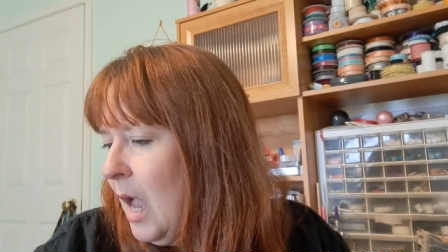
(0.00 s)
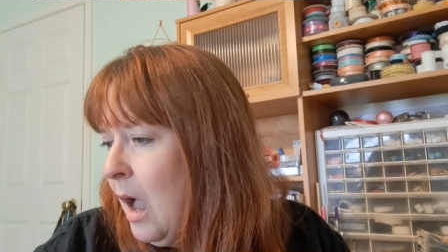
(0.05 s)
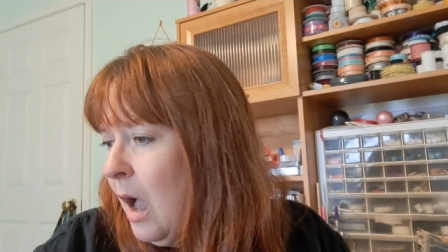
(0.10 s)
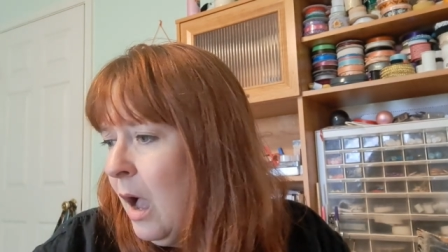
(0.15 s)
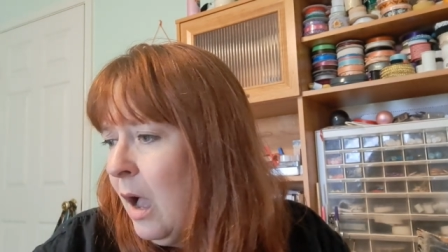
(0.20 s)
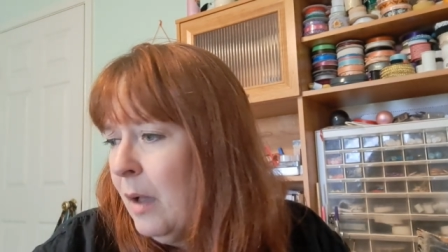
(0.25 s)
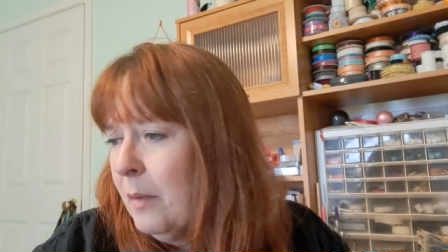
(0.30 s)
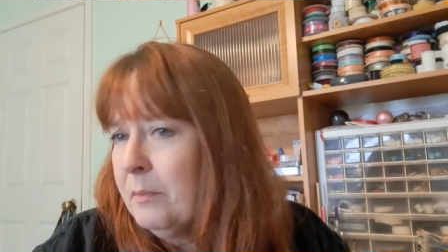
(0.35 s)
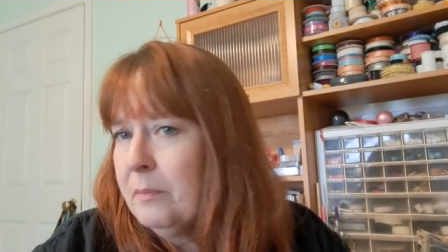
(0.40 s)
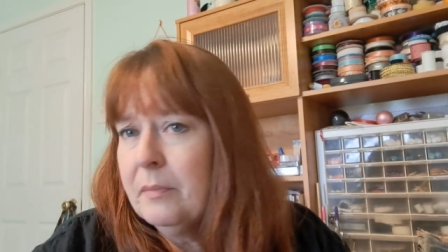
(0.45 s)

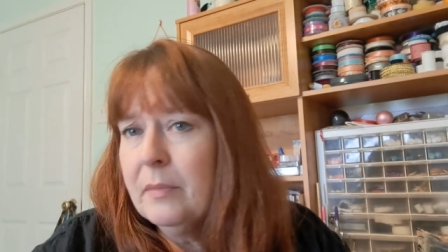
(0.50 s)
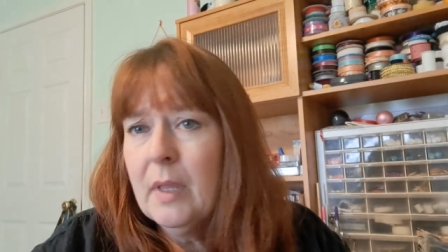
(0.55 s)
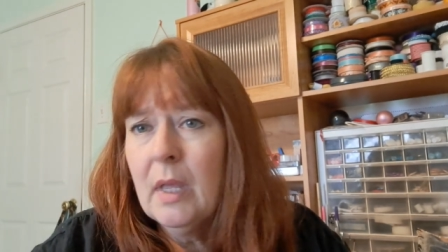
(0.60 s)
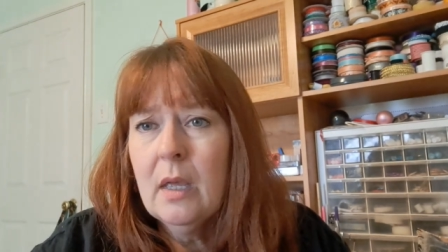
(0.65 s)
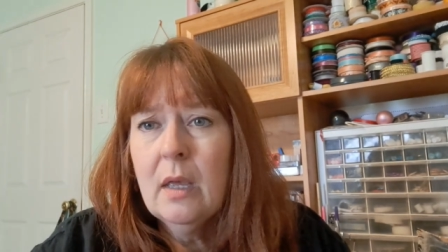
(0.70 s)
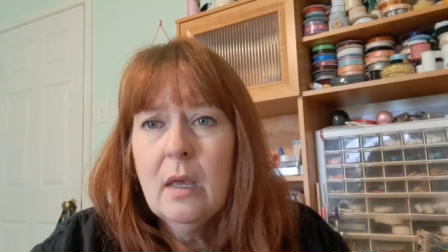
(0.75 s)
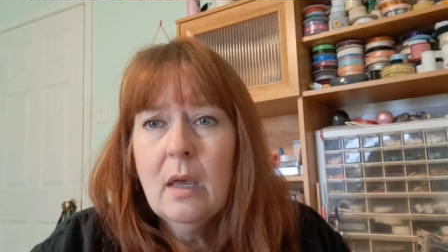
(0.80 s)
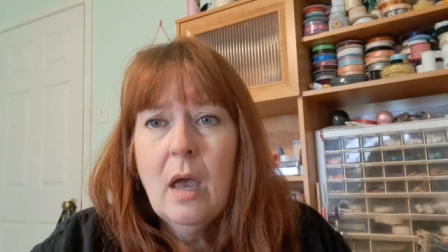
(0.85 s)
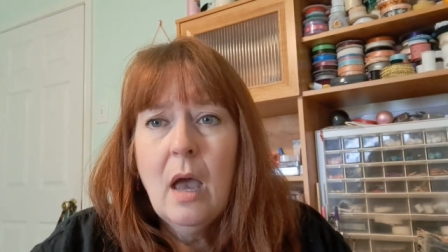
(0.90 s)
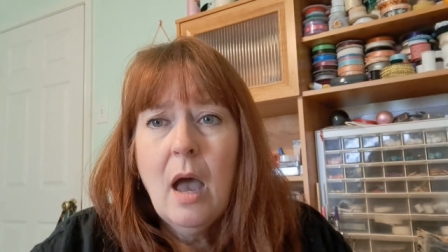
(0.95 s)
Um,
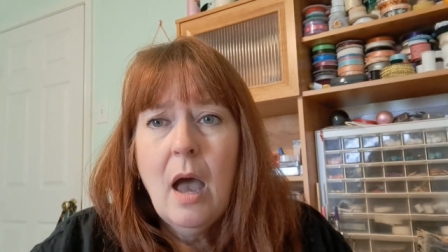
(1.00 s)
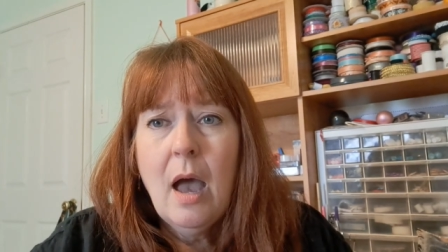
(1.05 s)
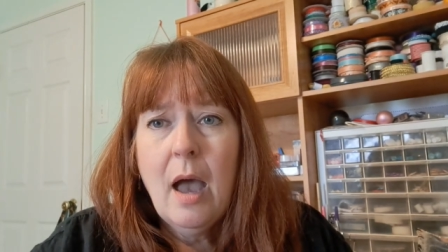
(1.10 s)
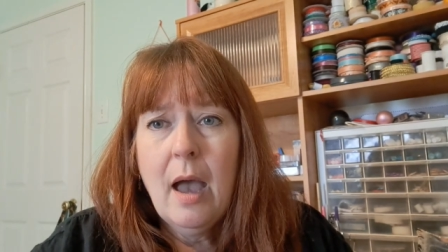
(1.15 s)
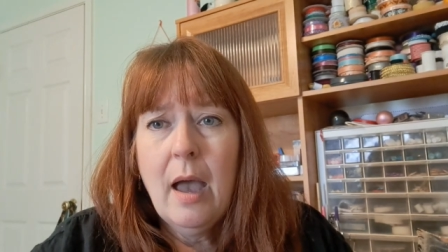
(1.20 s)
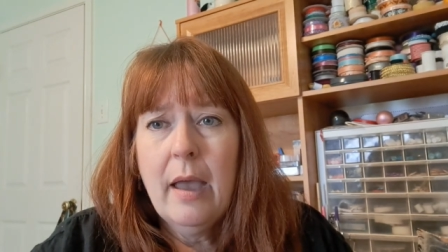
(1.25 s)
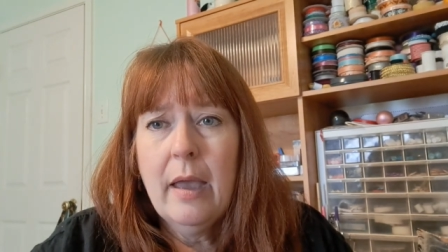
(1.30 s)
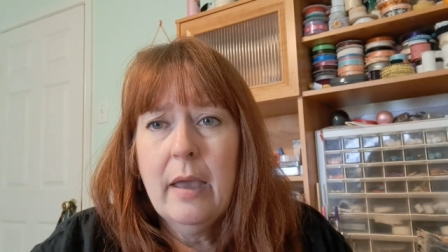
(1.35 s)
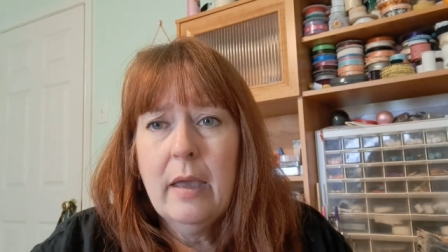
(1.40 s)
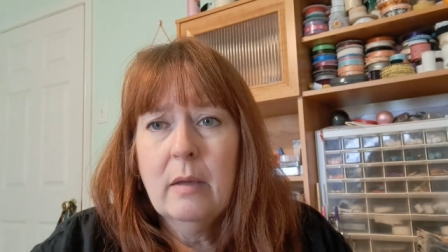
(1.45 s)

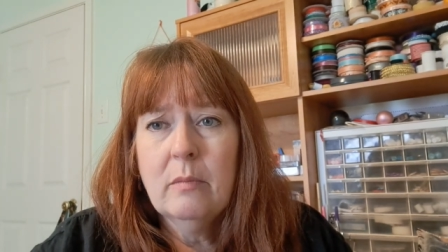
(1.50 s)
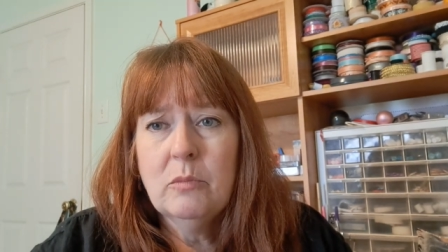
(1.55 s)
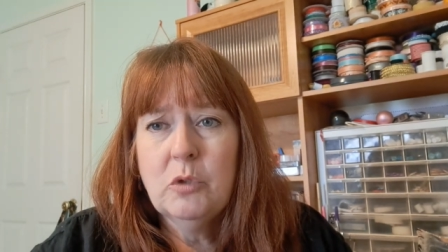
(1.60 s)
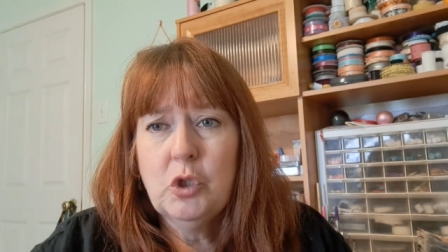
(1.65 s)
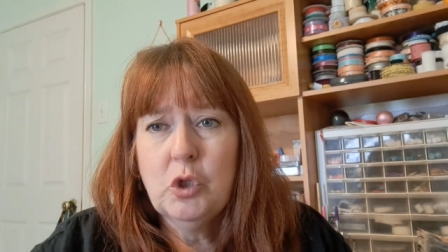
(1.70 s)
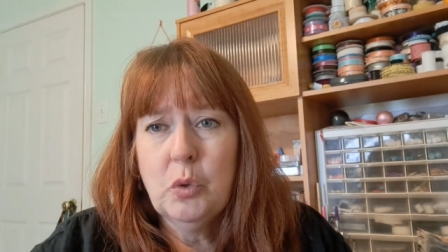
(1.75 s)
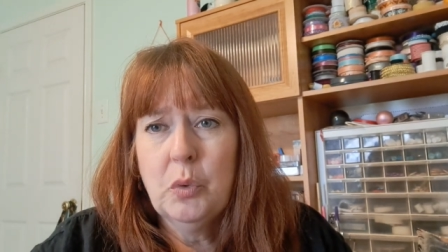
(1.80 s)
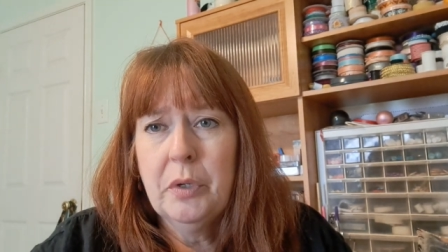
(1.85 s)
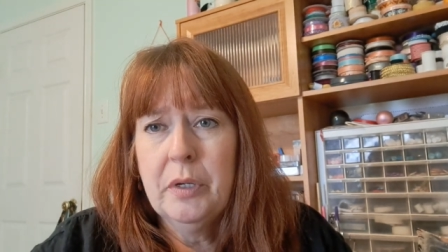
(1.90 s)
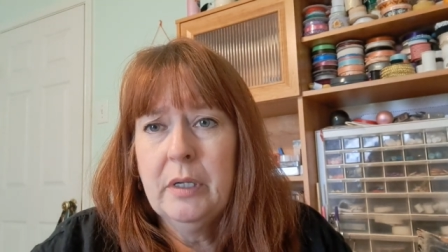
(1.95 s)
I am
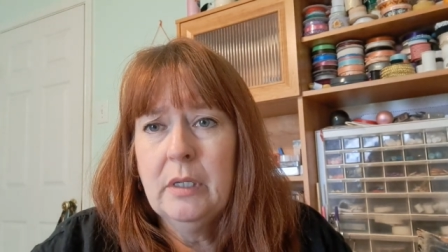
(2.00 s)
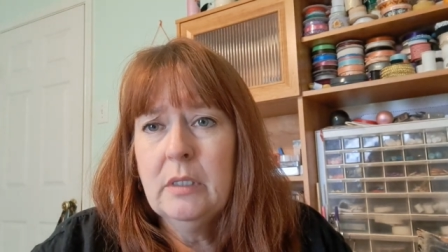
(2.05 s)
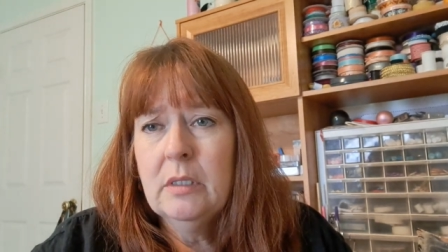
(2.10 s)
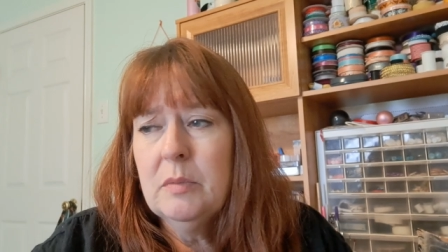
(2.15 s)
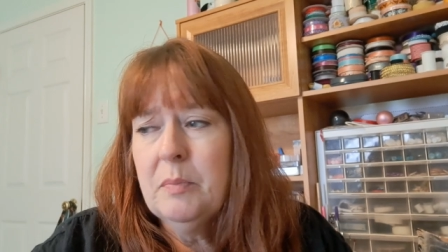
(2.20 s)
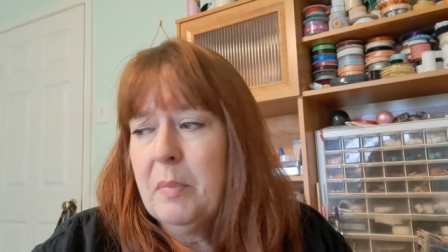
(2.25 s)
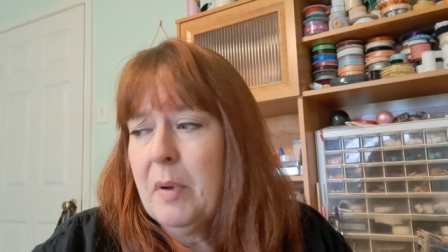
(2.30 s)
joined